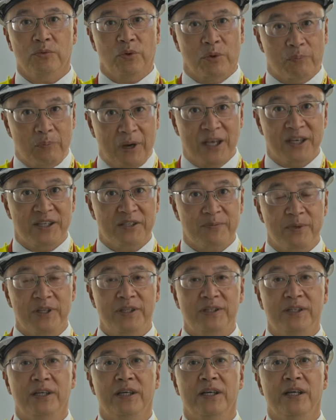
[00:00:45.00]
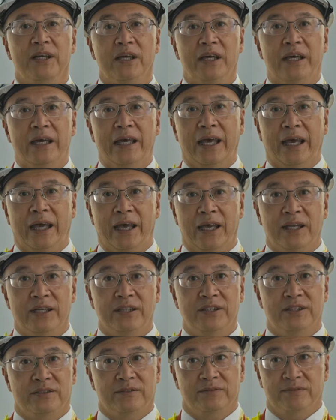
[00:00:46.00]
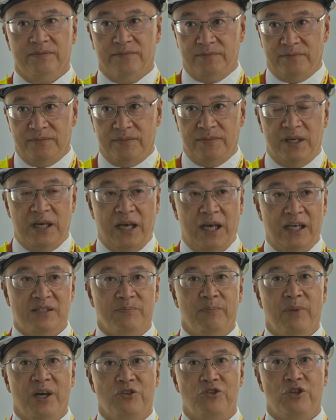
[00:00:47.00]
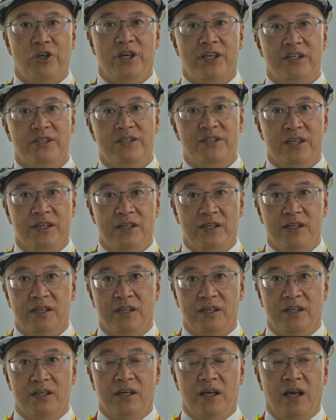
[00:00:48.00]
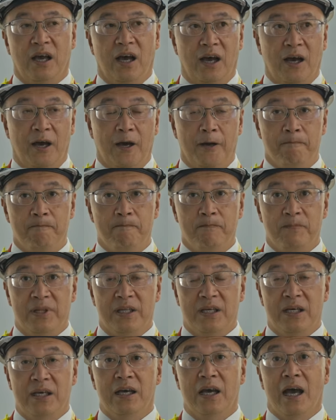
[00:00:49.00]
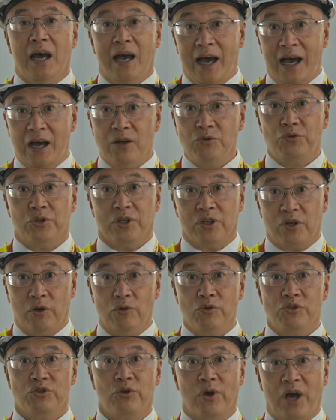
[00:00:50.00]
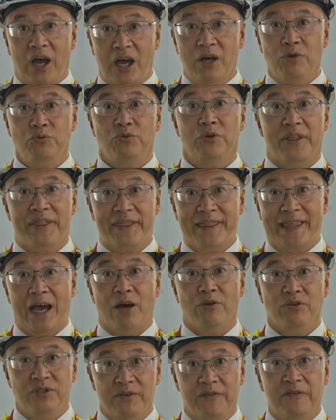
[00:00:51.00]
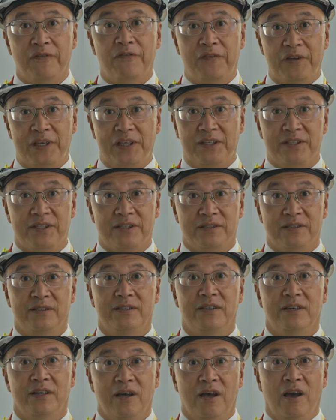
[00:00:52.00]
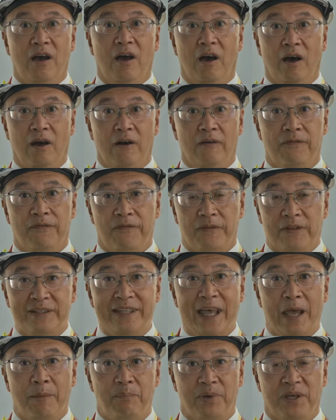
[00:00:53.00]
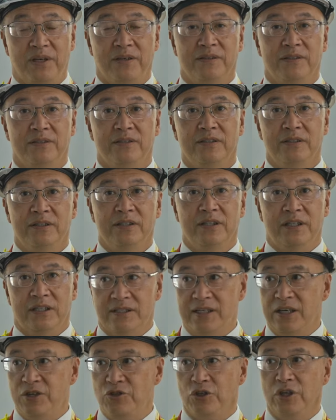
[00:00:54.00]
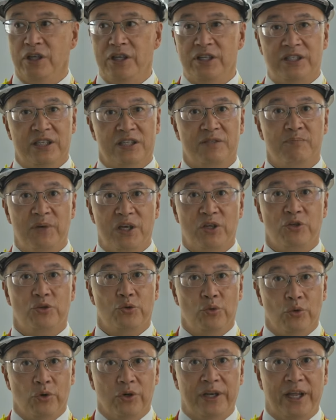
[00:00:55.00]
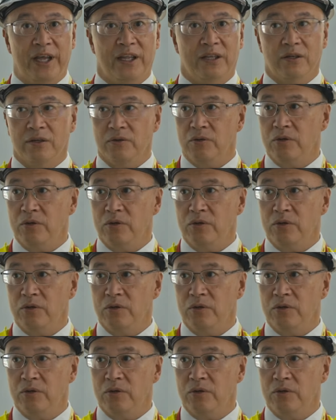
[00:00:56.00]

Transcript: replacement, and as much as um, one hundred, close to one hundred thousand feet of tamping. Essentially, just make sure that